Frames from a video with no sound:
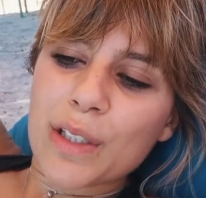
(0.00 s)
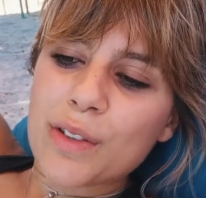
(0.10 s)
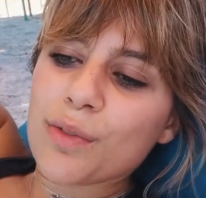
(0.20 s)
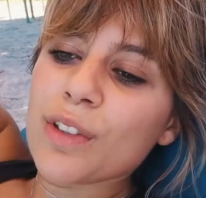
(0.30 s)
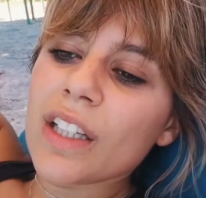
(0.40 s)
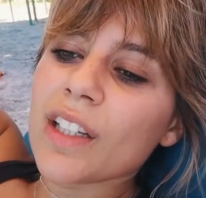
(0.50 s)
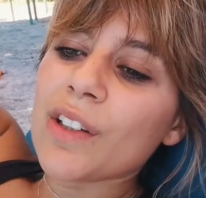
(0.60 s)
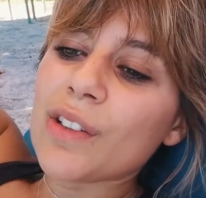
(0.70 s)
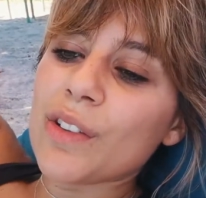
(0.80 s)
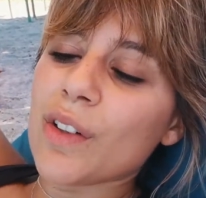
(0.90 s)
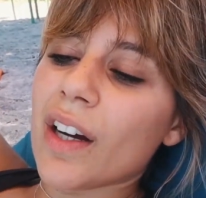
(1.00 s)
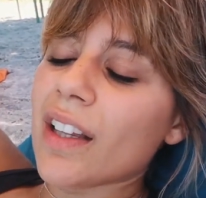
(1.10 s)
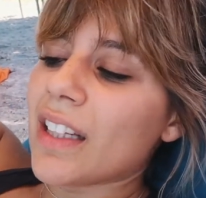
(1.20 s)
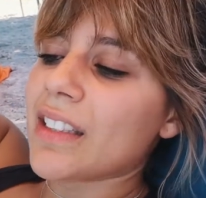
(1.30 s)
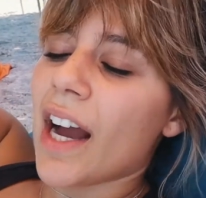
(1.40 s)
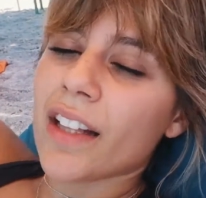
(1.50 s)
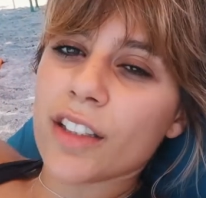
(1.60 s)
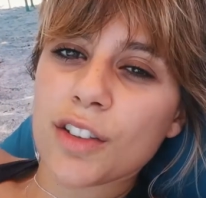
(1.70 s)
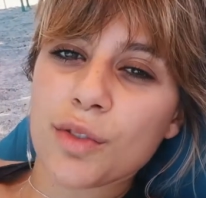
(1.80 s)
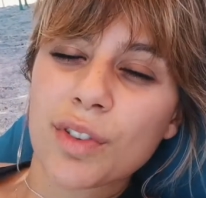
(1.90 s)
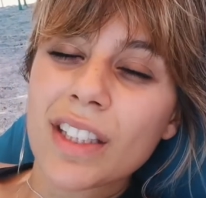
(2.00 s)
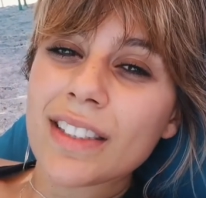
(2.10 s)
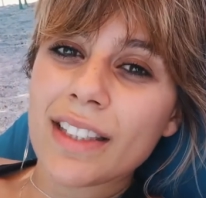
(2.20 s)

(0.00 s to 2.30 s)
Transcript: It's really cool. This island is really